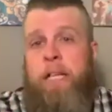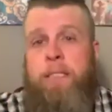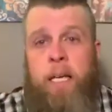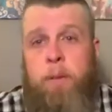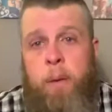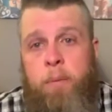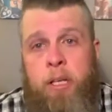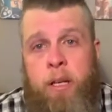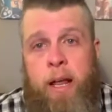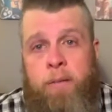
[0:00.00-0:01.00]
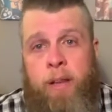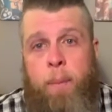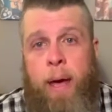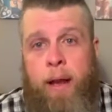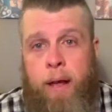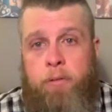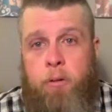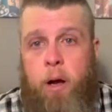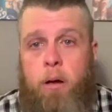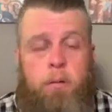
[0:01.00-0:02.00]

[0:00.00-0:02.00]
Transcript: say, maybe you didn't have it that bad after all.